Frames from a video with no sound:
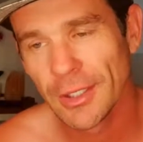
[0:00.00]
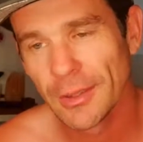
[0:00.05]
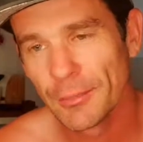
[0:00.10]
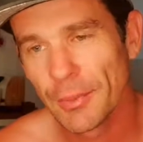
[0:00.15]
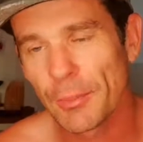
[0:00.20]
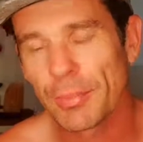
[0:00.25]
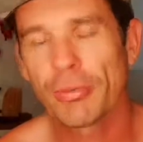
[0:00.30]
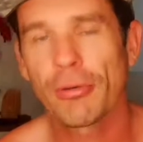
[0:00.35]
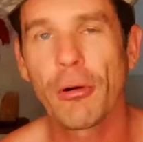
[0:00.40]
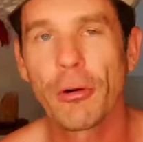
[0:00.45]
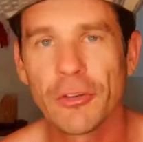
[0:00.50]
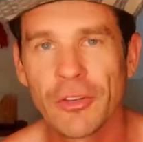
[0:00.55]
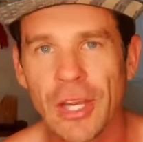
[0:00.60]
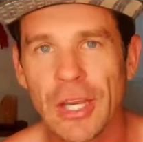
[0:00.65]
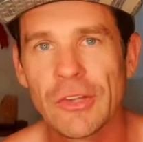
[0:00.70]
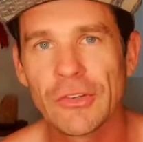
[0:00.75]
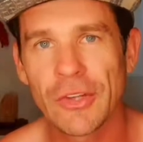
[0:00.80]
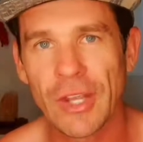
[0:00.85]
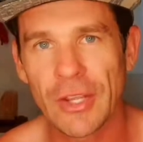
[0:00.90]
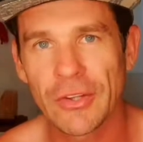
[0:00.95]
But
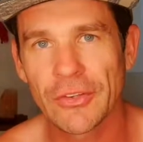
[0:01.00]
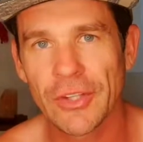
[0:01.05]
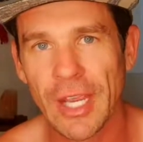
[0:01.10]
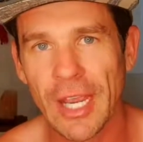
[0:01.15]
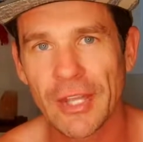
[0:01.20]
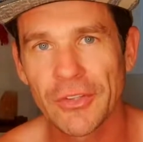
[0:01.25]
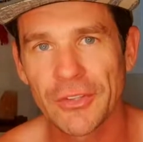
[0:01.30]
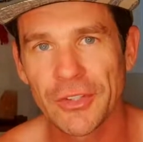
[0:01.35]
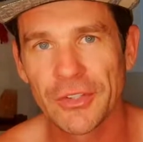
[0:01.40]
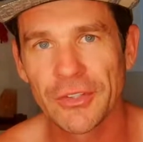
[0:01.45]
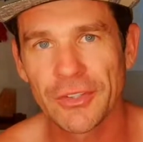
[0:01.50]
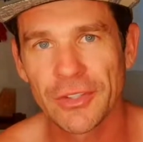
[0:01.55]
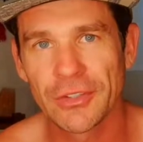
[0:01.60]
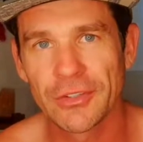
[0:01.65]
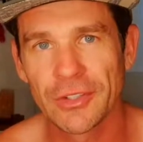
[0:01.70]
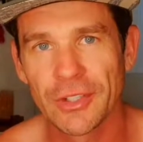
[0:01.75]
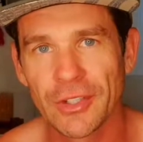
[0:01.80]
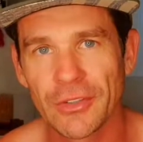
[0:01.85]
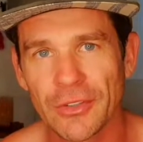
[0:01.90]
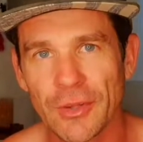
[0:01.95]
protein's the essence,
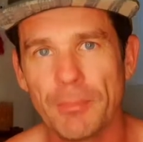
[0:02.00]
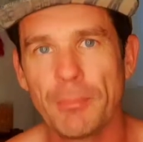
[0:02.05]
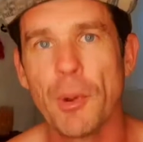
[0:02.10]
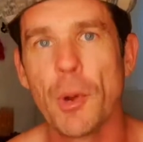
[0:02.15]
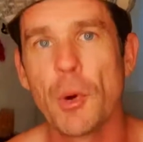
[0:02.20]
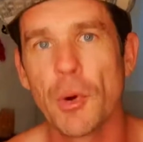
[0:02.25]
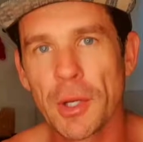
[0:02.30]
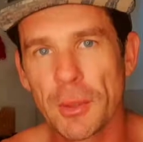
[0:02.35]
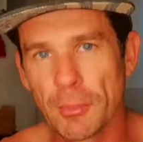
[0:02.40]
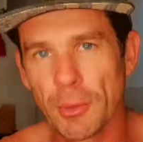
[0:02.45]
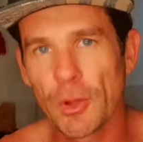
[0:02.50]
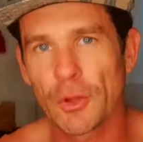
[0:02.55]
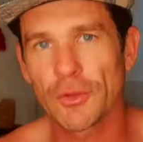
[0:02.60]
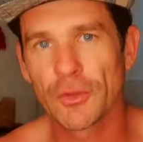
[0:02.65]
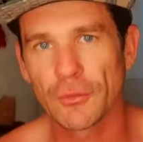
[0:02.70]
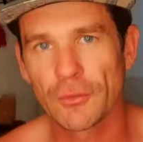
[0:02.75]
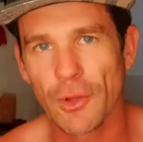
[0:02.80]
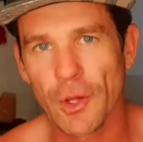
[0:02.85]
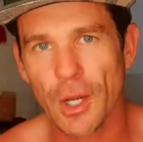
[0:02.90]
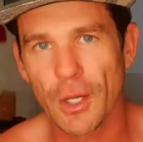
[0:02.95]
isn't it? It's the building blocks
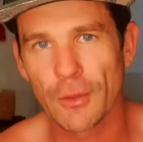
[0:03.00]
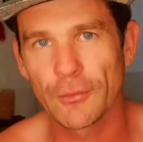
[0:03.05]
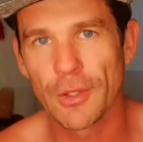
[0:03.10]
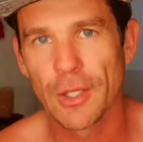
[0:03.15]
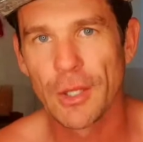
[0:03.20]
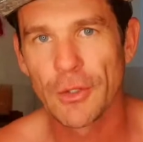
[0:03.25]
of life.